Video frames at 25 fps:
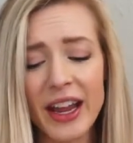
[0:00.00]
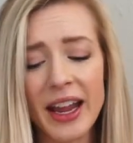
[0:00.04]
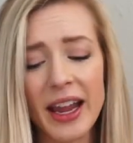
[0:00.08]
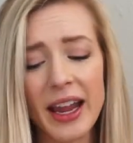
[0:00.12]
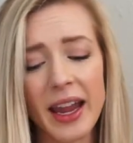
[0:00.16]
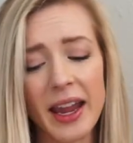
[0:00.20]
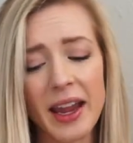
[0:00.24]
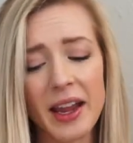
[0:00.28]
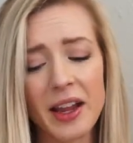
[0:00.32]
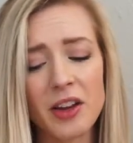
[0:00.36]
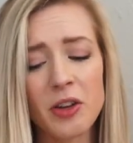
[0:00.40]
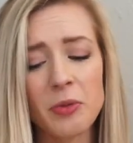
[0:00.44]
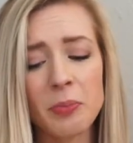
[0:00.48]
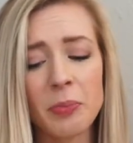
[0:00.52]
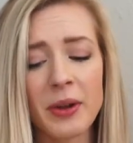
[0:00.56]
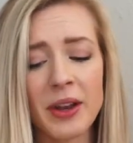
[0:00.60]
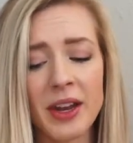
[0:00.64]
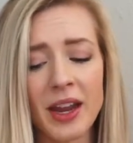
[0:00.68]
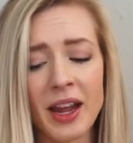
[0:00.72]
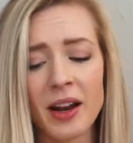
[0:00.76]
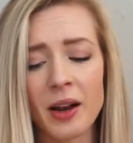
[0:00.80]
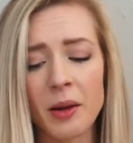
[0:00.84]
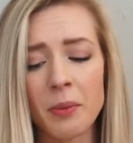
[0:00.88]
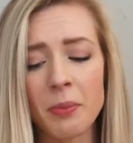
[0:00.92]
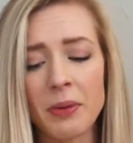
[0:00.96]
and
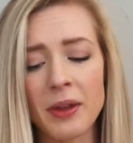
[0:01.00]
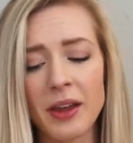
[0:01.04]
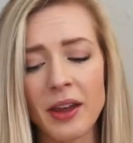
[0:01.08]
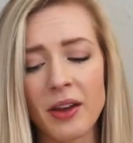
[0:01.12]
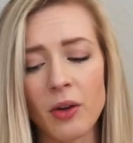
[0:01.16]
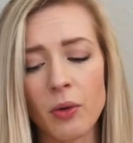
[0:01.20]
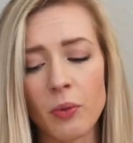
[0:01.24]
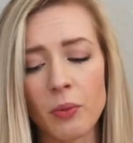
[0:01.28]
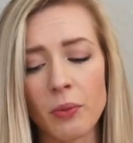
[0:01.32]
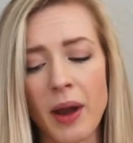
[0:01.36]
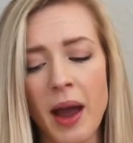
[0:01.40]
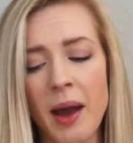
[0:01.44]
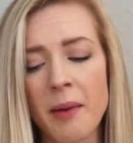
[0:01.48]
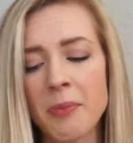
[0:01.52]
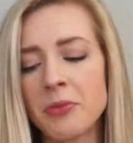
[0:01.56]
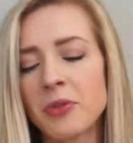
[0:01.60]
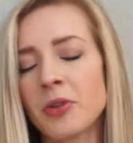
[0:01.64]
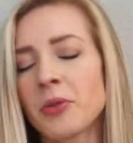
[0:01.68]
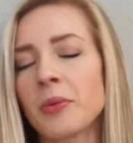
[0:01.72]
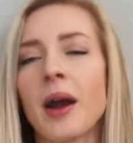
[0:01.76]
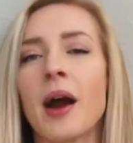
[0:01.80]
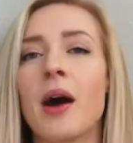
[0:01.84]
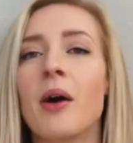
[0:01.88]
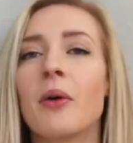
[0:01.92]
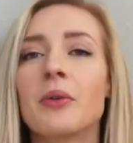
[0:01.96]
banana peel wrapped
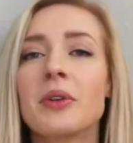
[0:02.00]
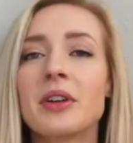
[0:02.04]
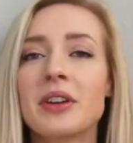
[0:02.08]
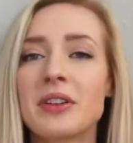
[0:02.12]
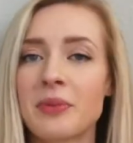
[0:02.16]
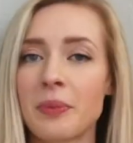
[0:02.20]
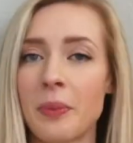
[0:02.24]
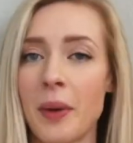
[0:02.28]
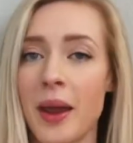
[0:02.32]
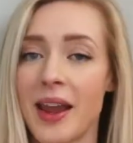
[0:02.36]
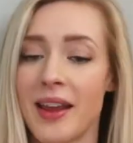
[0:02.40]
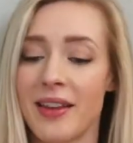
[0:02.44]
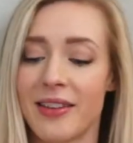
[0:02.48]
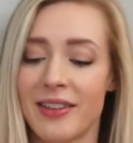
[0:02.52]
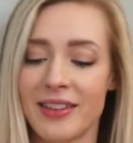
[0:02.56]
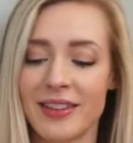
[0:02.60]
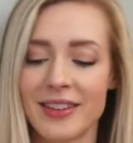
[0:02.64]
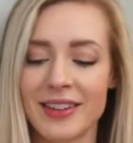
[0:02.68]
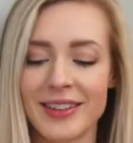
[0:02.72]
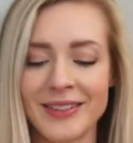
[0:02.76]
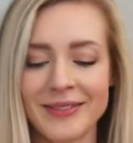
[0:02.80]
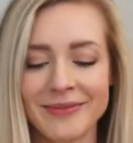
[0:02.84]
around his waist.